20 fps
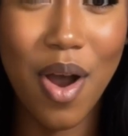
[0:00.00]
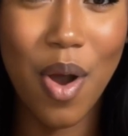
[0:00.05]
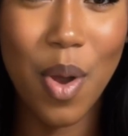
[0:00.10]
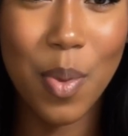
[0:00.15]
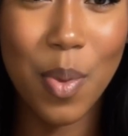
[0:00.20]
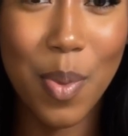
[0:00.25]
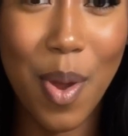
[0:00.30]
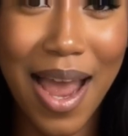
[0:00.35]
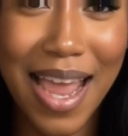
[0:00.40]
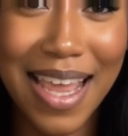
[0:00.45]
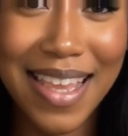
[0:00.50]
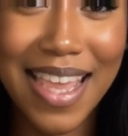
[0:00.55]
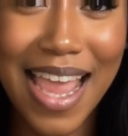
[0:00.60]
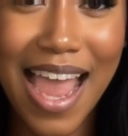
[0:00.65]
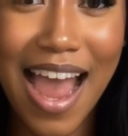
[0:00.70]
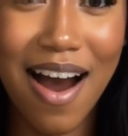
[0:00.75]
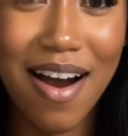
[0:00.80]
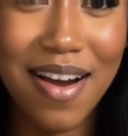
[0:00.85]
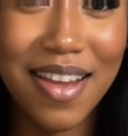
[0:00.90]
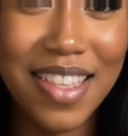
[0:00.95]
way
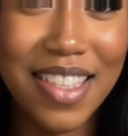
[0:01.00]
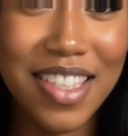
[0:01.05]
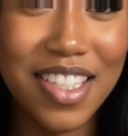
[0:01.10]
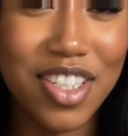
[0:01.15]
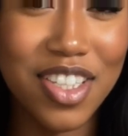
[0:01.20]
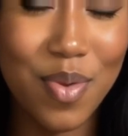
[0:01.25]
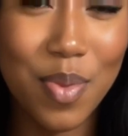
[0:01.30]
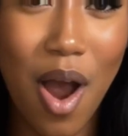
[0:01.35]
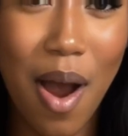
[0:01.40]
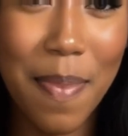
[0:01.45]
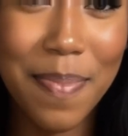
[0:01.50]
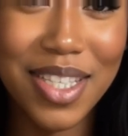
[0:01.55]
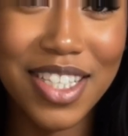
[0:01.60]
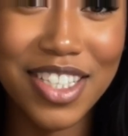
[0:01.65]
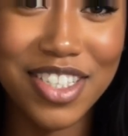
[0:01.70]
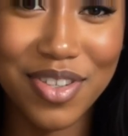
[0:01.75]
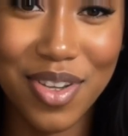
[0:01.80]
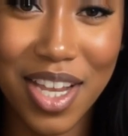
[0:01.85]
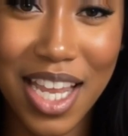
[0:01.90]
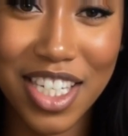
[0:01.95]
down in the swampy
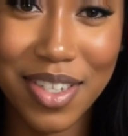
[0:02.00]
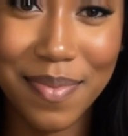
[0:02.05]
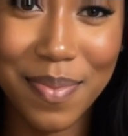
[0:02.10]
stretch